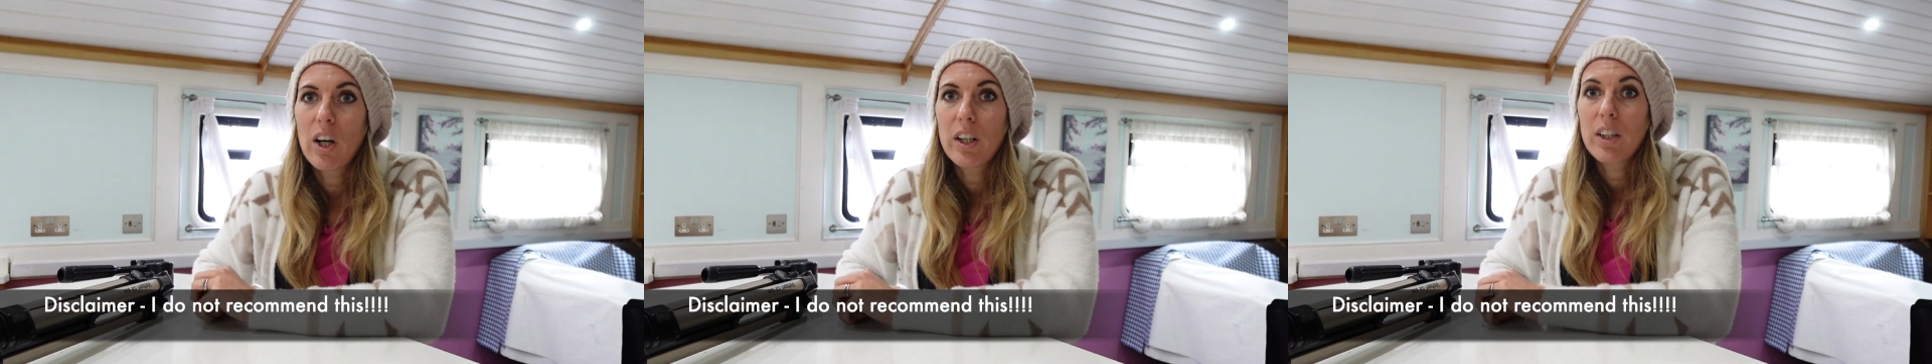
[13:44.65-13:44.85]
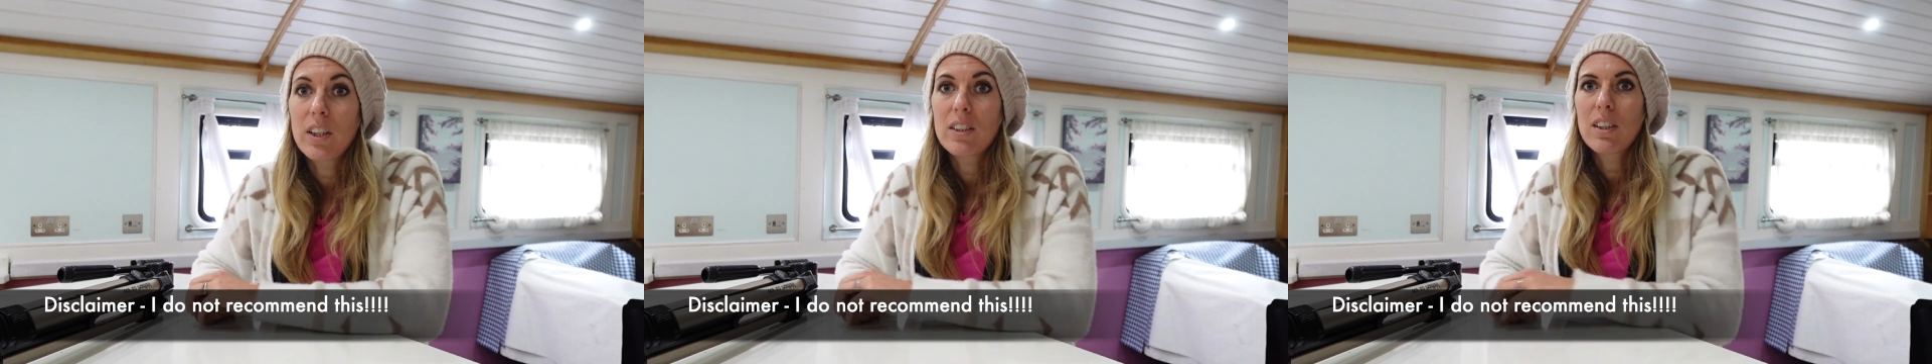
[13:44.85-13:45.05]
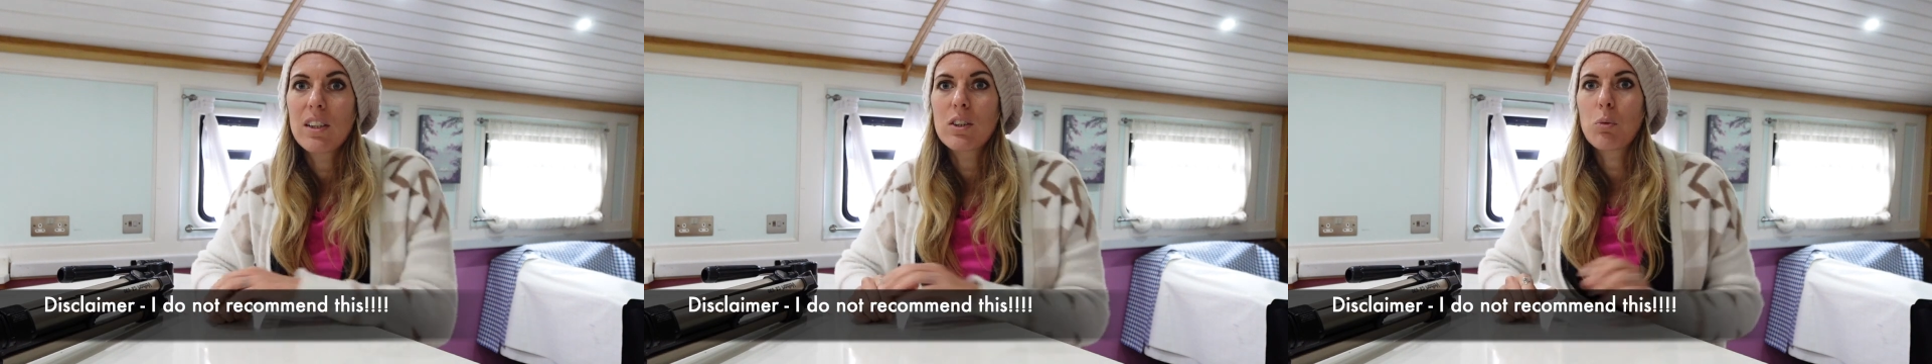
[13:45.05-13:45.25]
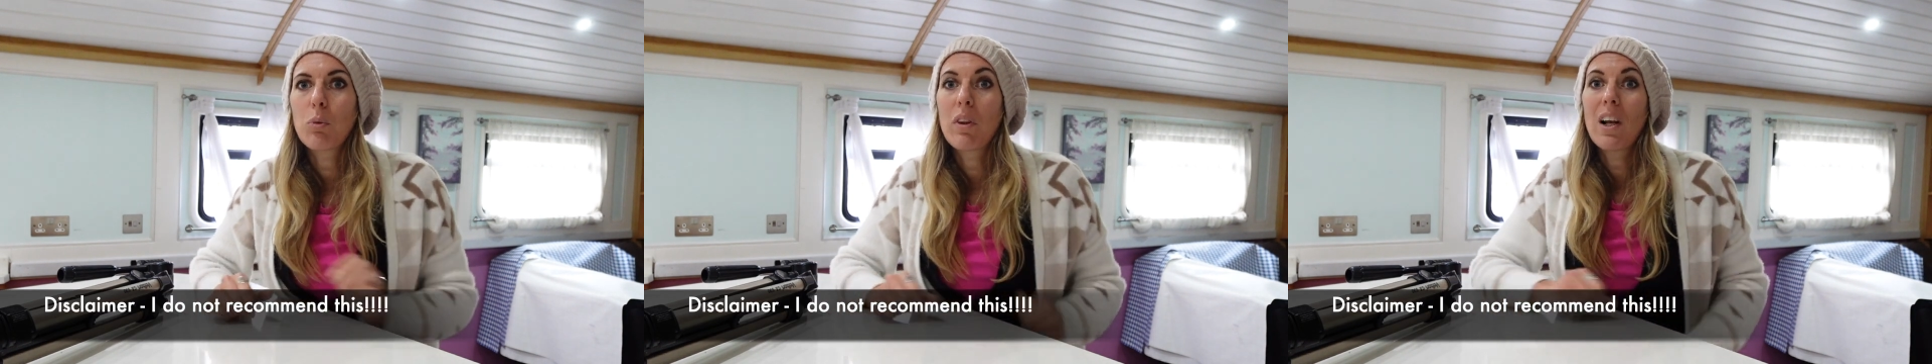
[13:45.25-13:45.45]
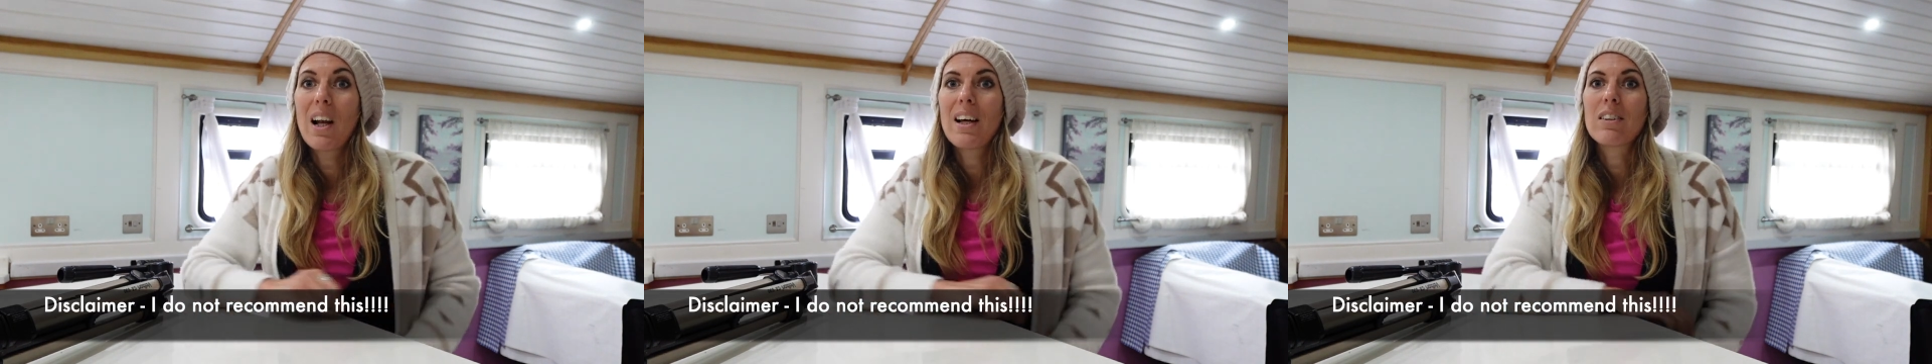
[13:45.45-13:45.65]
And I said to
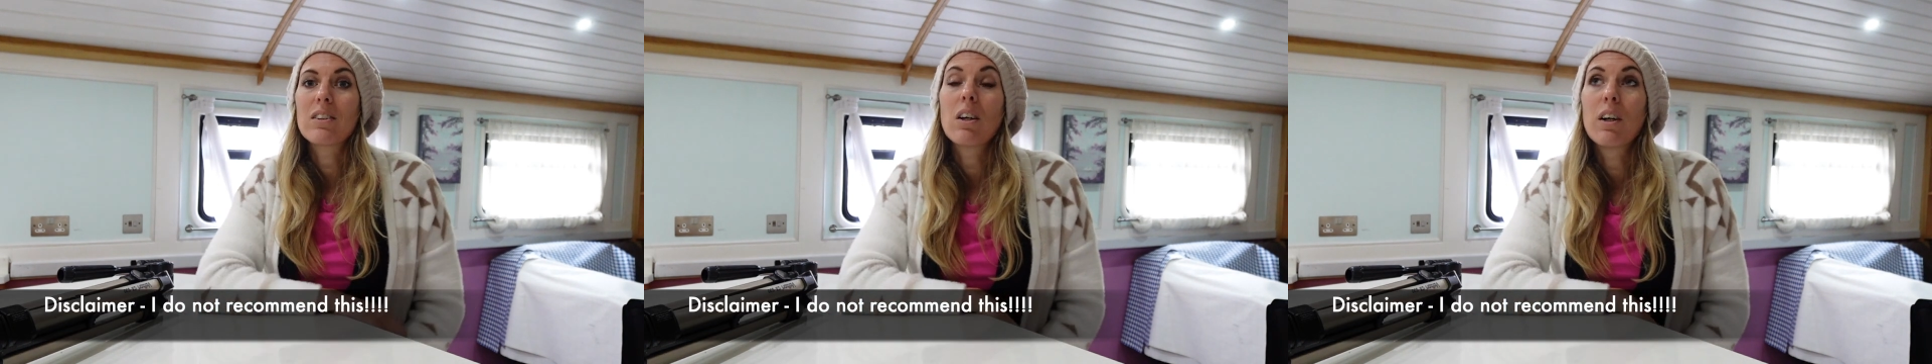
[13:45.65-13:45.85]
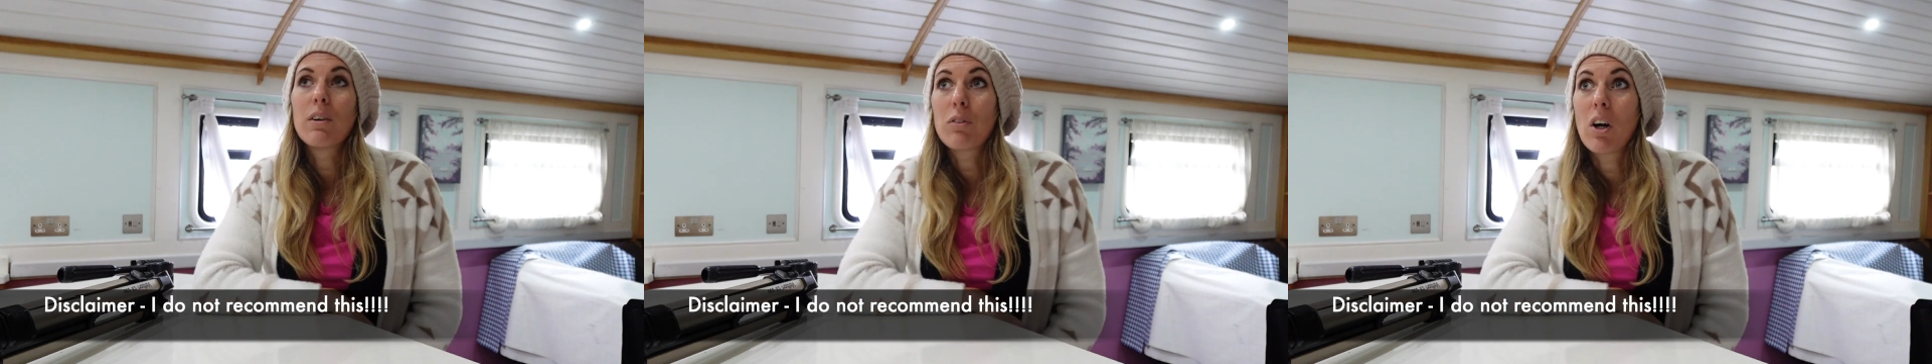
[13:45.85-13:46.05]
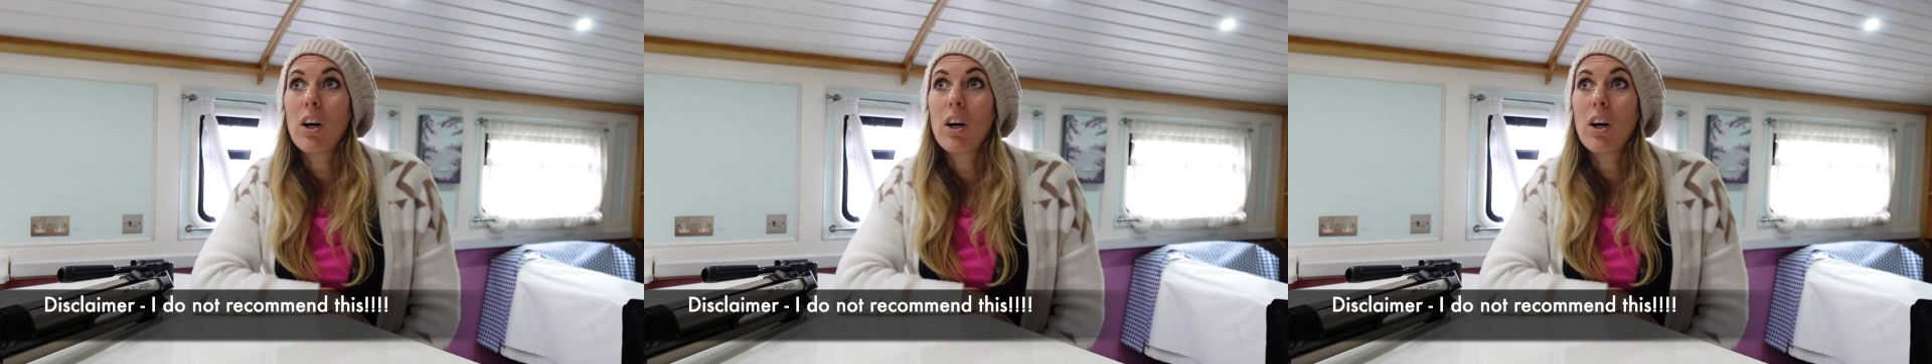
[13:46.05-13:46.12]
one of the lads, I,